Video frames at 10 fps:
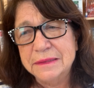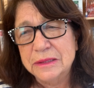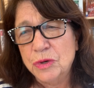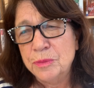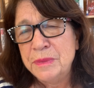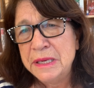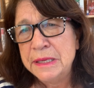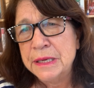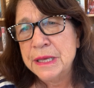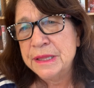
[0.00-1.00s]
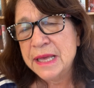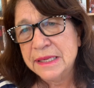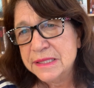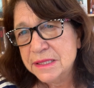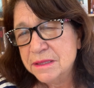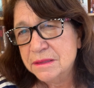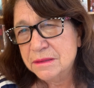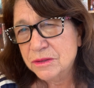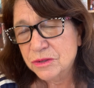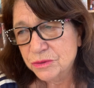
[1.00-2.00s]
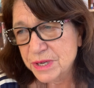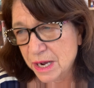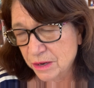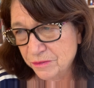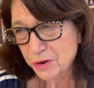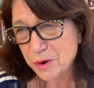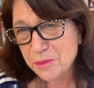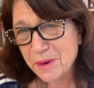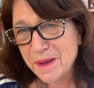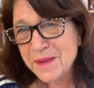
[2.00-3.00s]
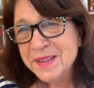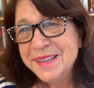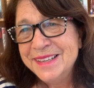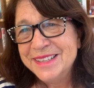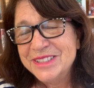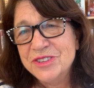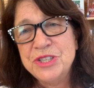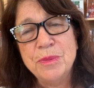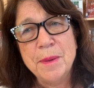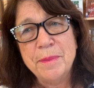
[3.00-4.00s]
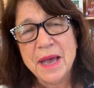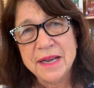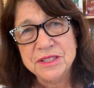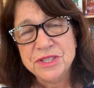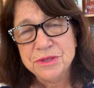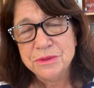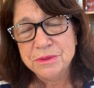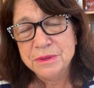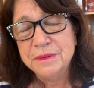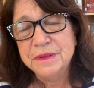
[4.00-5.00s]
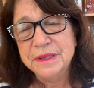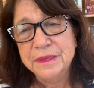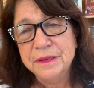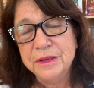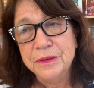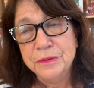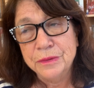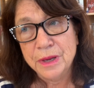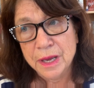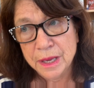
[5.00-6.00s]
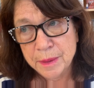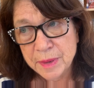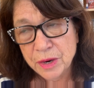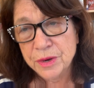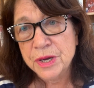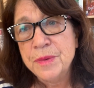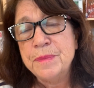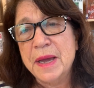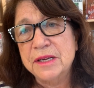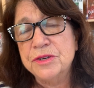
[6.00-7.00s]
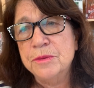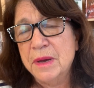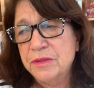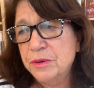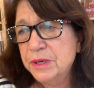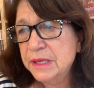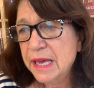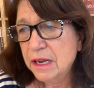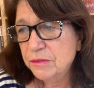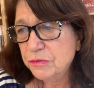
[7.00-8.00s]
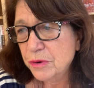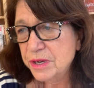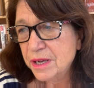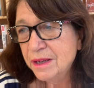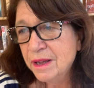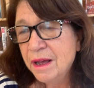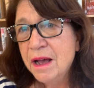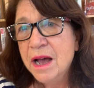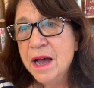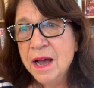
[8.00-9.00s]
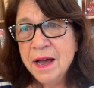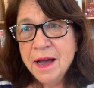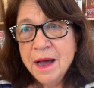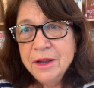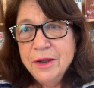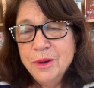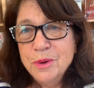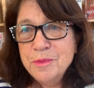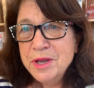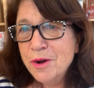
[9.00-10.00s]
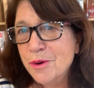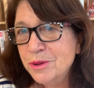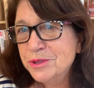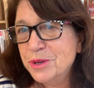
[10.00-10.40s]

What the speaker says: or media, and that didn't go down very well. So she went back to America, back to her mother in California. Lo and behold, the